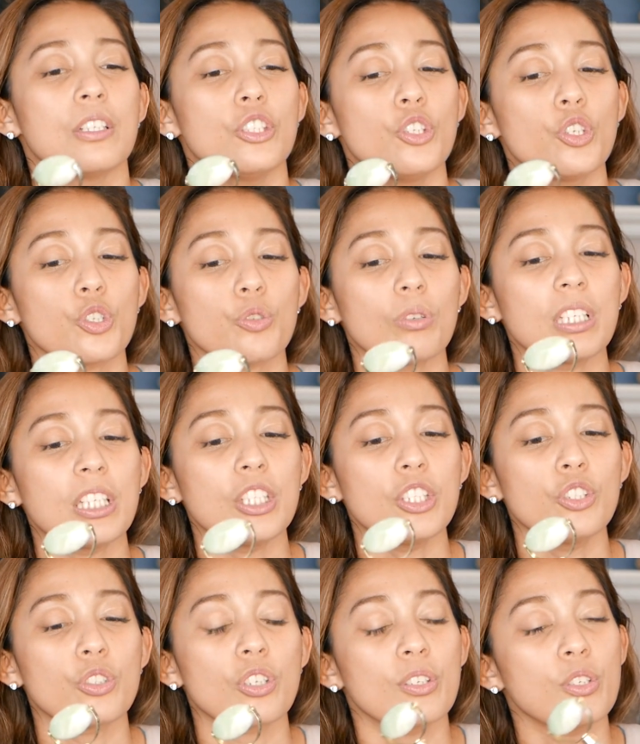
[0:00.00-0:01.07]

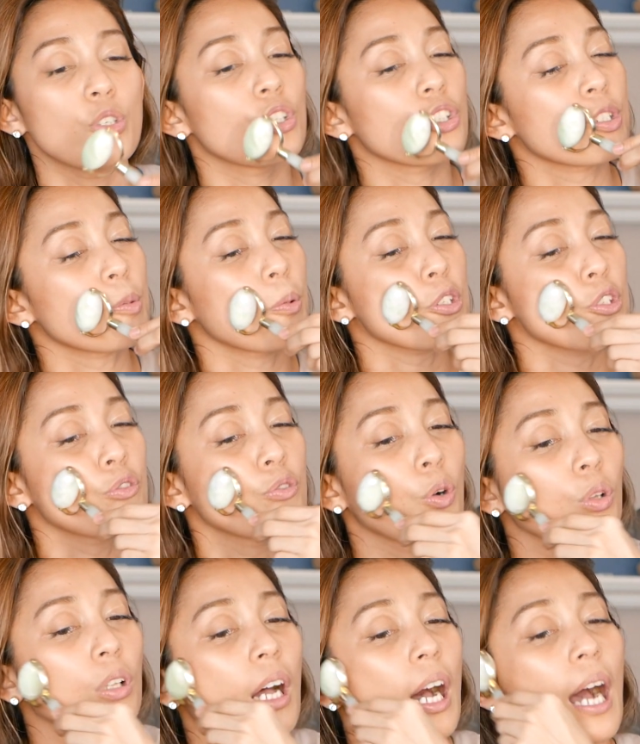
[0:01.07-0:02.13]
usually you're supposed to
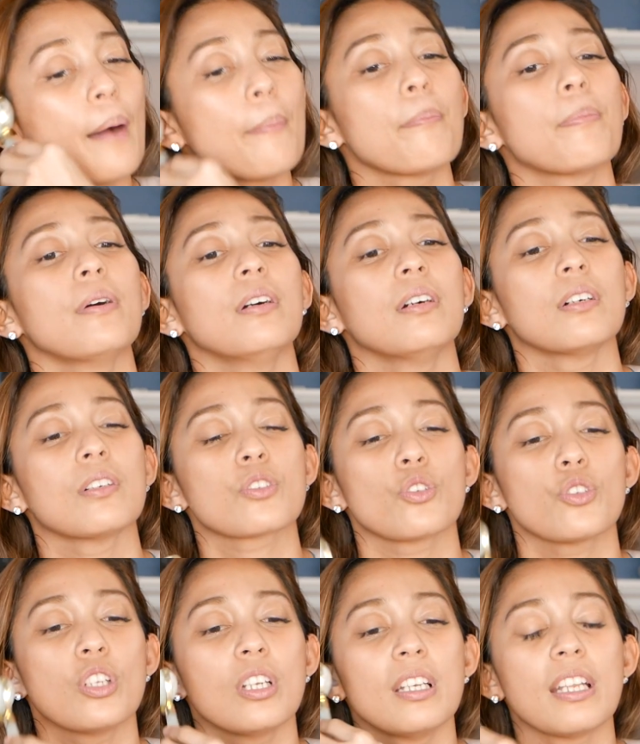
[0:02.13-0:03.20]
roll up, so
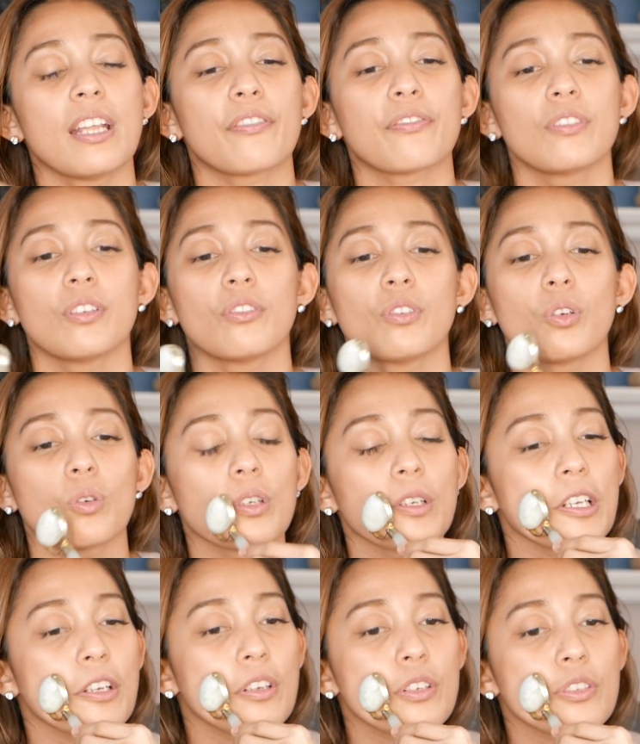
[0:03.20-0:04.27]
you lift the
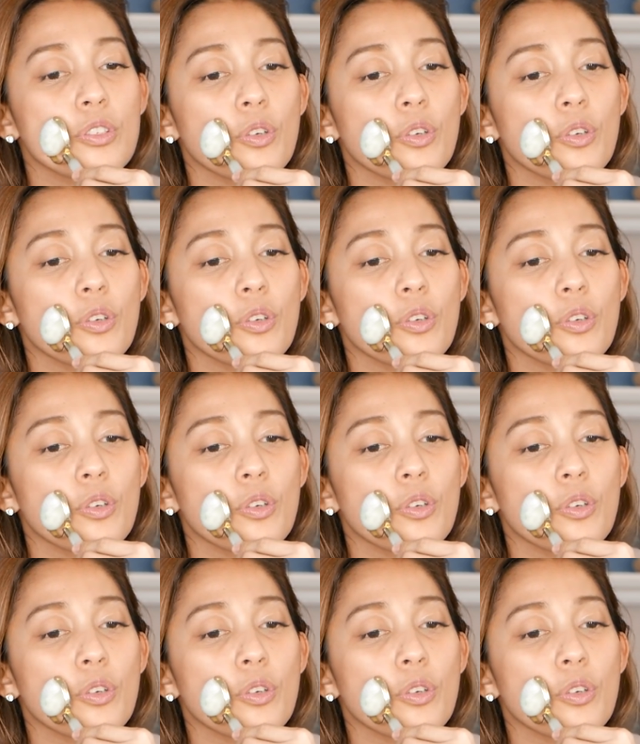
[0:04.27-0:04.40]
roller.